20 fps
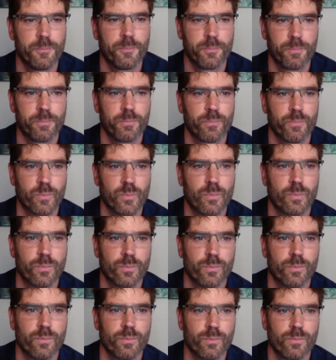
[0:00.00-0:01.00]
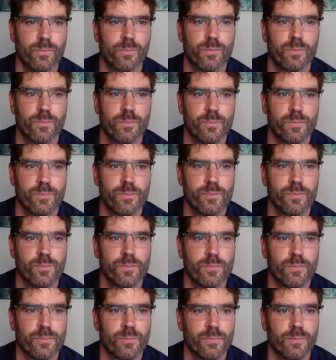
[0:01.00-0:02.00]

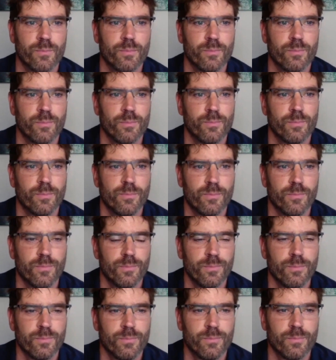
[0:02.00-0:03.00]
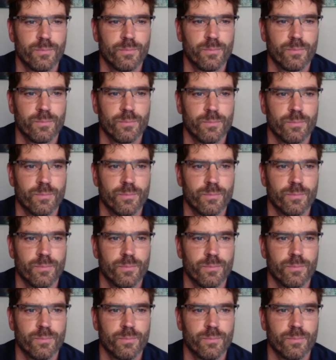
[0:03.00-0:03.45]
(silent)